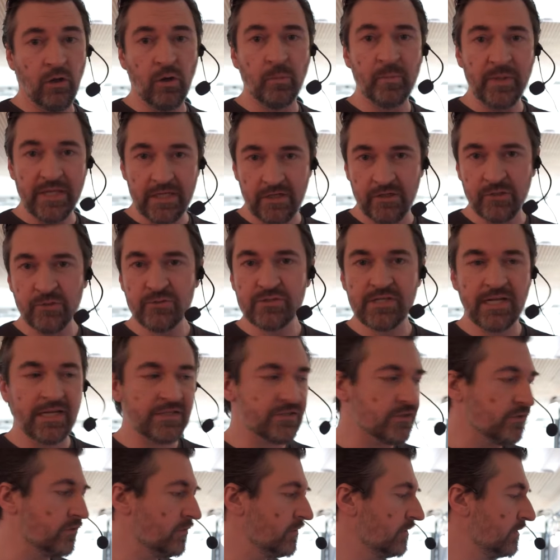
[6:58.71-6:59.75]
all be in a
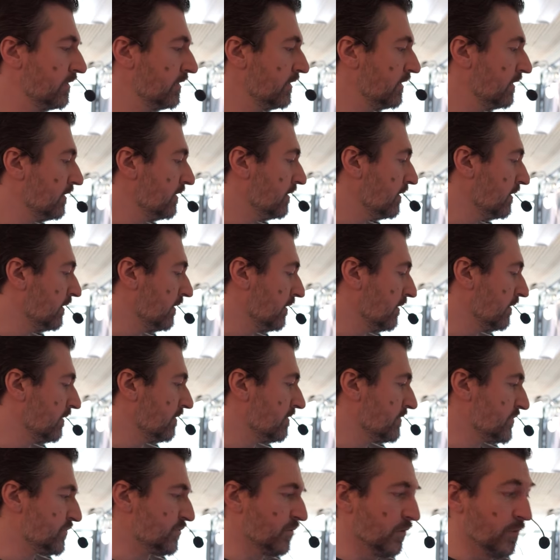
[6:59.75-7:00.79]
newsletter, uh,
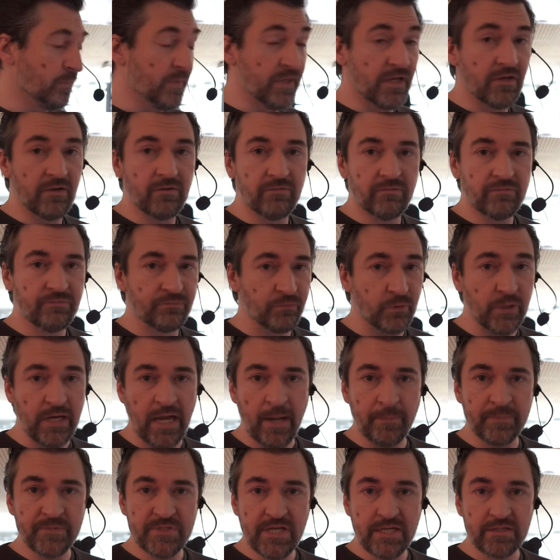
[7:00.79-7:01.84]
so it'll be a free
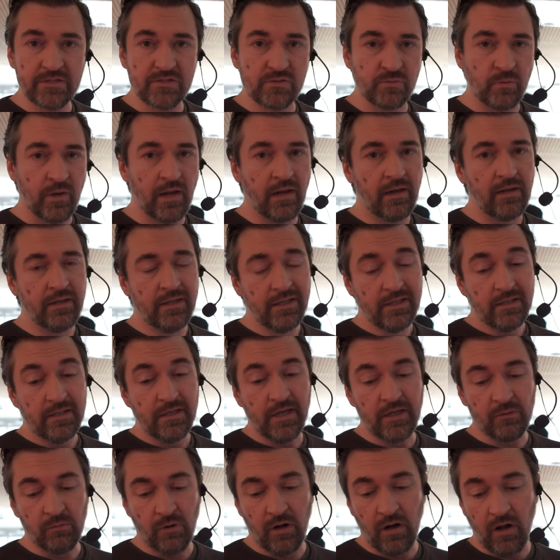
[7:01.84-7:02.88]
update as well.
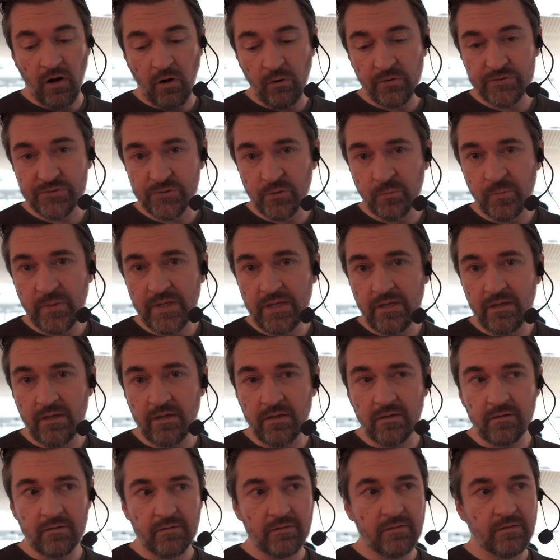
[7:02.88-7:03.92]
It will also
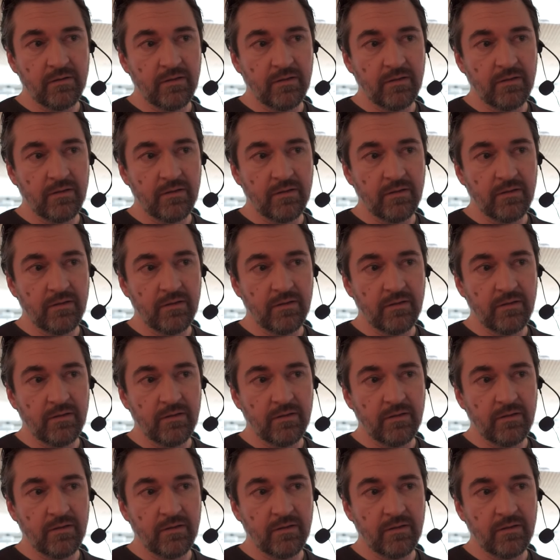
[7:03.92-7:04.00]
be